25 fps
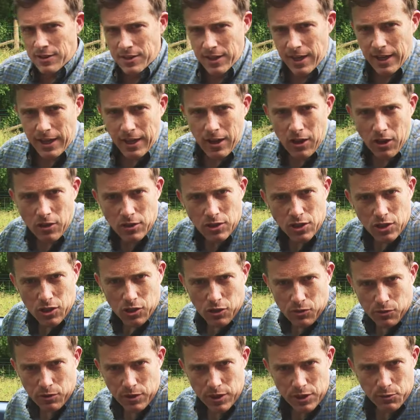there's the in-car
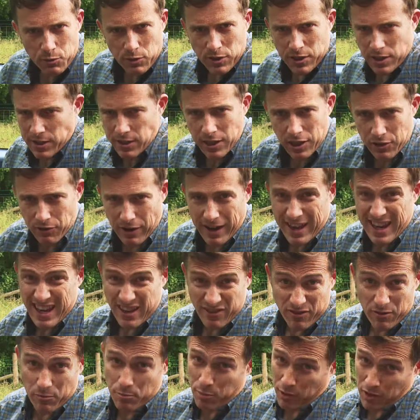storage, which isn't great
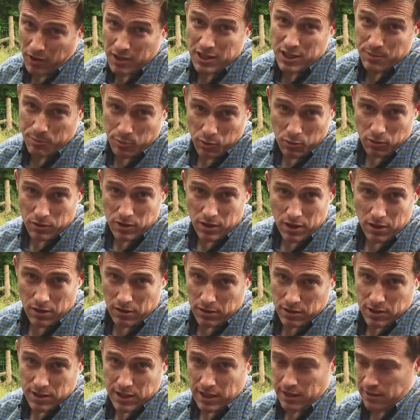even by sports
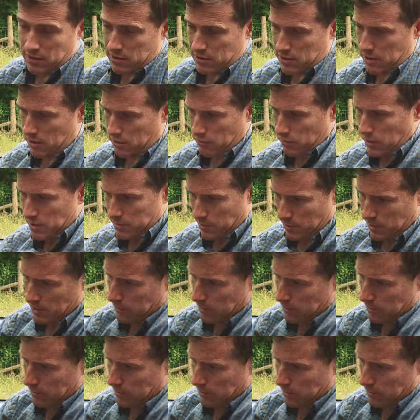car standards. So where's my